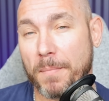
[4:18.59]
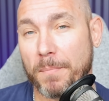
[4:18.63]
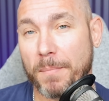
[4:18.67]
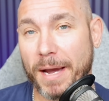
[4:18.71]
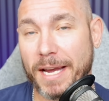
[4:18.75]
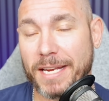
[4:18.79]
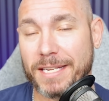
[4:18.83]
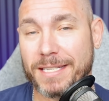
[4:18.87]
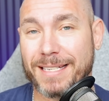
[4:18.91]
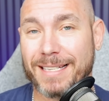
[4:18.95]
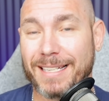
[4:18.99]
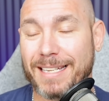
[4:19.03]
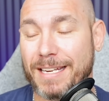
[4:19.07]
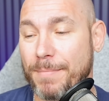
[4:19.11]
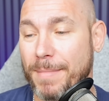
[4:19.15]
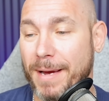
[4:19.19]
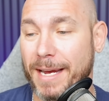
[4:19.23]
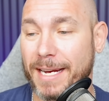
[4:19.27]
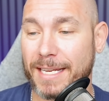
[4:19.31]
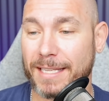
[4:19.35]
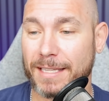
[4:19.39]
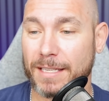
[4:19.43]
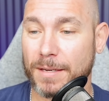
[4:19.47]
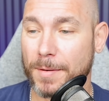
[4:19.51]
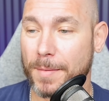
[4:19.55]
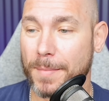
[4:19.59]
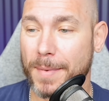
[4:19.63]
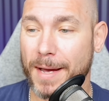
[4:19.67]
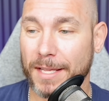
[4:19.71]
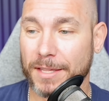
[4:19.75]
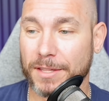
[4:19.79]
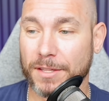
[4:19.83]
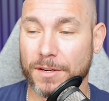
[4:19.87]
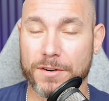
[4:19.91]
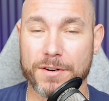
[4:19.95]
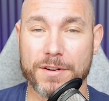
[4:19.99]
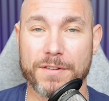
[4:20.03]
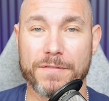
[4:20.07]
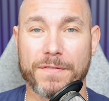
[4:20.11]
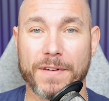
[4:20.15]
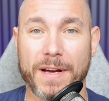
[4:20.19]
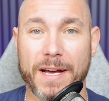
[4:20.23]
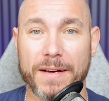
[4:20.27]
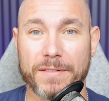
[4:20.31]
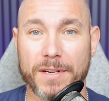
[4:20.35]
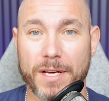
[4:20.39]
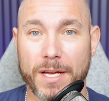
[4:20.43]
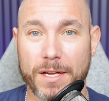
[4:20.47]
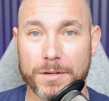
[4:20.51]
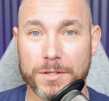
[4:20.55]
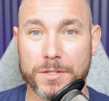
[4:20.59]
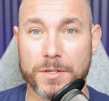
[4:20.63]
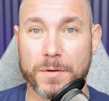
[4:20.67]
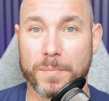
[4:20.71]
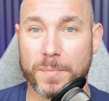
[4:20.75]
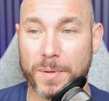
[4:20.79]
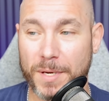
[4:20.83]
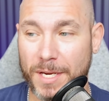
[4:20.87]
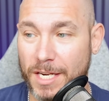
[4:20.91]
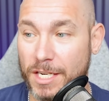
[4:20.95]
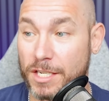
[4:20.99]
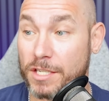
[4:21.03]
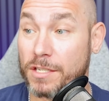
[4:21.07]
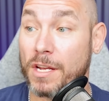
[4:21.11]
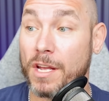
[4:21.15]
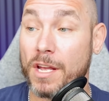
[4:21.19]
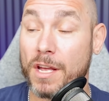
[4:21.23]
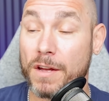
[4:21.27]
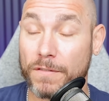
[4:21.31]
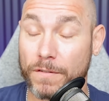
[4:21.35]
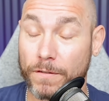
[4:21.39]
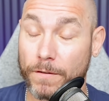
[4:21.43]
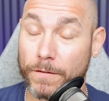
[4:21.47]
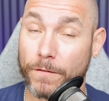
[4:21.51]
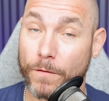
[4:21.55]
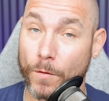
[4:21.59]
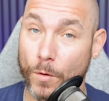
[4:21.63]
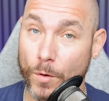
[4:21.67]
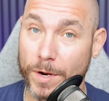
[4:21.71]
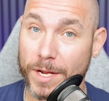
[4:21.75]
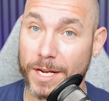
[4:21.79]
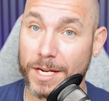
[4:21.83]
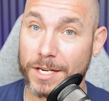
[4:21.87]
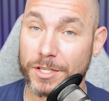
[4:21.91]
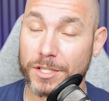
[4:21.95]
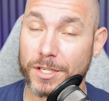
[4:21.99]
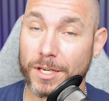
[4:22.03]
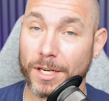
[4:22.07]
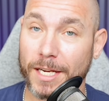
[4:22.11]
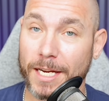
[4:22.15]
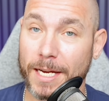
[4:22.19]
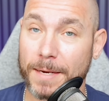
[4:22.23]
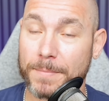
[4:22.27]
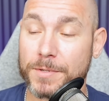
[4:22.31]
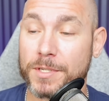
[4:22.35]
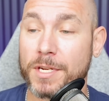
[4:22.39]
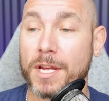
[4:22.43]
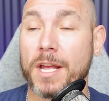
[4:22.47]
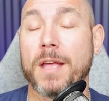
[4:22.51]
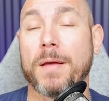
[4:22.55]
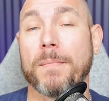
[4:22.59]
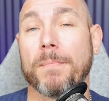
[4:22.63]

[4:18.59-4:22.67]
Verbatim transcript: basically making them about $35 a piece for 40-inch clamps.